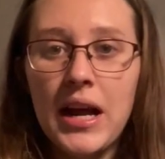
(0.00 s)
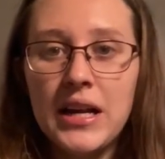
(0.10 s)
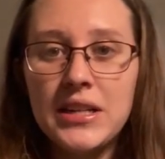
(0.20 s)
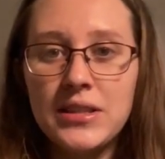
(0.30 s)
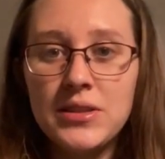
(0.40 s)
and I
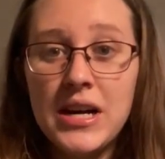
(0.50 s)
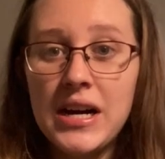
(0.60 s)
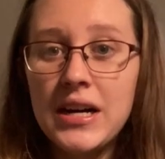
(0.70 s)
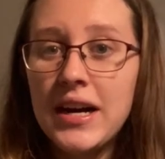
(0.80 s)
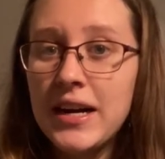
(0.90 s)
had a
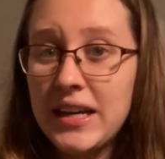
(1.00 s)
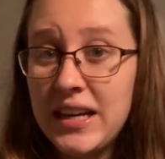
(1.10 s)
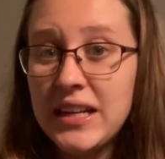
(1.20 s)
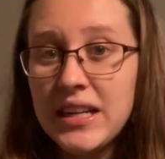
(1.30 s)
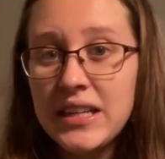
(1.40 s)

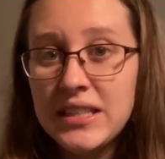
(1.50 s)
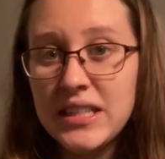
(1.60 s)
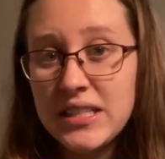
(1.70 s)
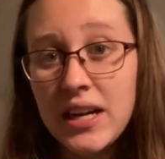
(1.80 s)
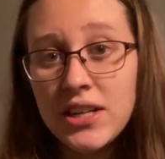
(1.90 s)
heated
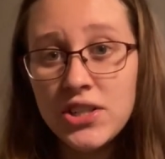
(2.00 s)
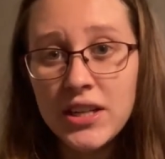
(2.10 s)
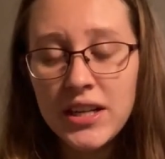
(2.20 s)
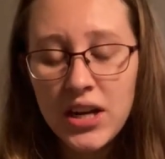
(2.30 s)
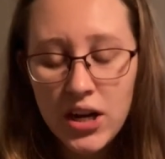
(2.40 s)

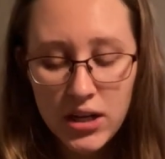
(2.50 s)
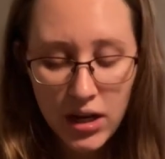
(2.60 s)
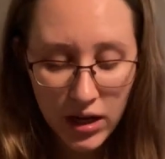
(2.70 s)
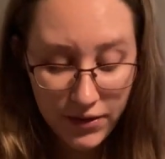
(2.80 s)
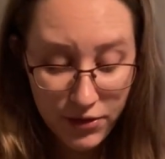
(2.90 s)
discussion
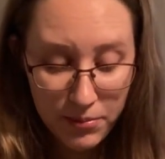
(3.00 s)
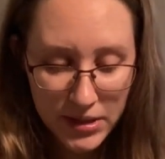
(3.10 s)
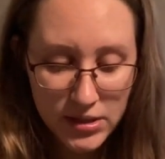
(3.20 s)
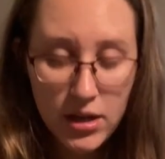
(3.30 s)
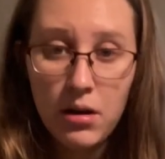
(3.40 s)
a few
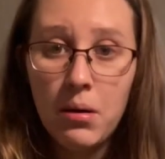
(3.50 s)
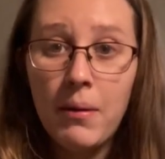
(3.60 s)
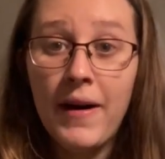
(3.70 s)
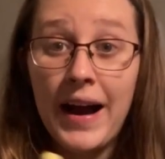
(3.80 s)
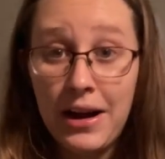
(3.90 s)
months ago
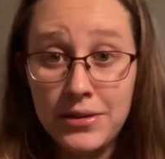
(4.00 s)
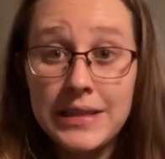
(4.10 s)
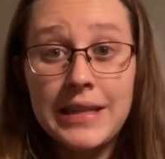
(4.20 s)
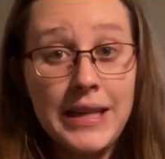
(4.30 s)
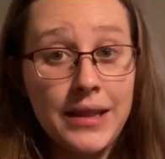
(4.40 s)
about how to
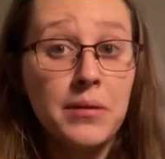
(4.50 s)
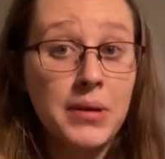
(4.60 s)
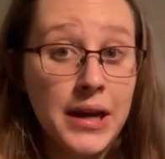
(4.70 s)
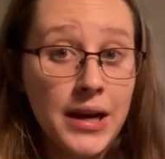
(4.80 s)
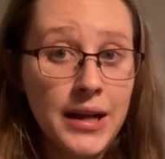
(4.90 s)
clean the
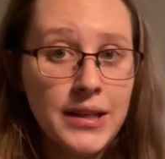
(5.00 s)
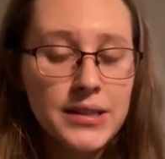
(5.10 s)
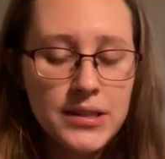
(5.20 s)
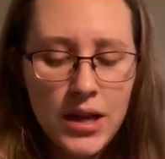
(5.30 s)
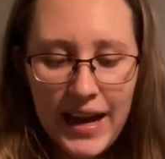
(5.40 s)
blinds.